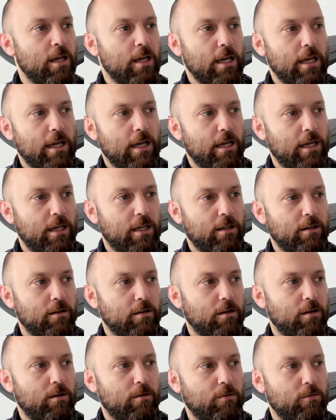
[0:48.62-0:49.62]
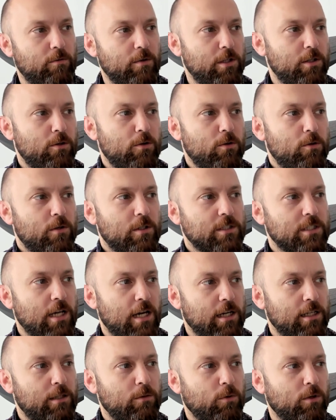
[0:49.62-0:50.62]
And we knew
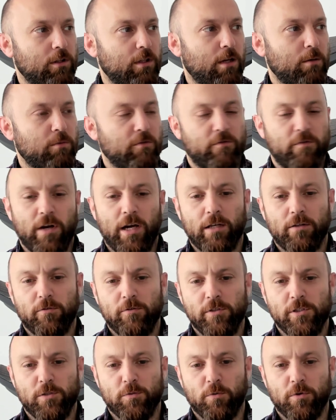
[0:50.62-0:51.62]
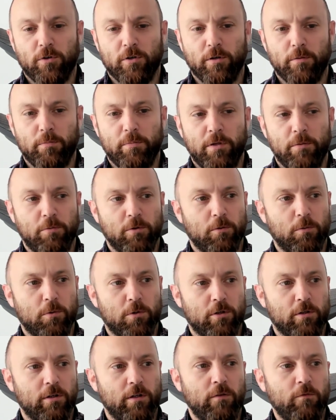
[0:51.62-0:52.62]
exactly what type of factories were. People
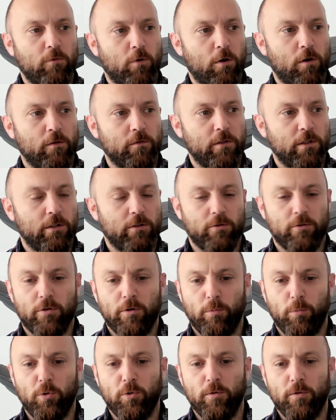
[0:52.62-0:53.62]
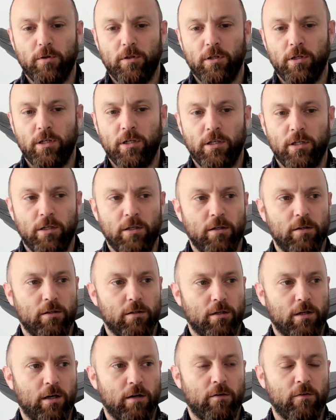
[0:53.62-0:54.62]
were involved in their community,
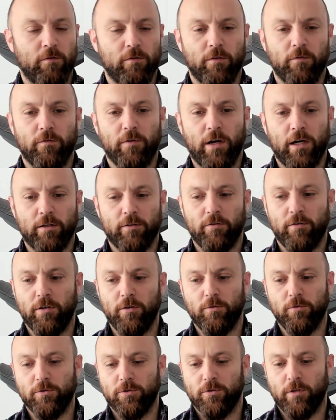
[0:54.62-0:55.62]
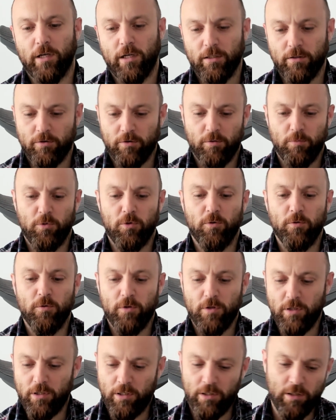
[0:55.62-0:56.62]
kind of. The factory also had their
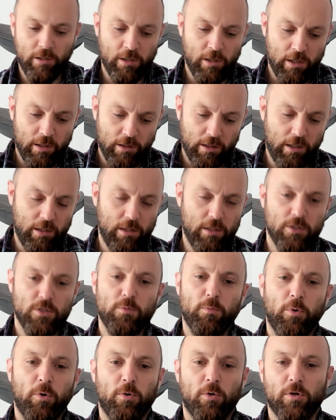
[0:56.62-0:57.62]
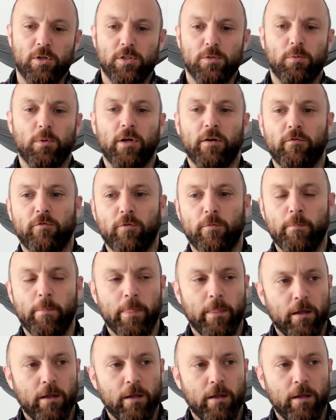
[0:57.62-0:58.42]
community, they did sports, whatever.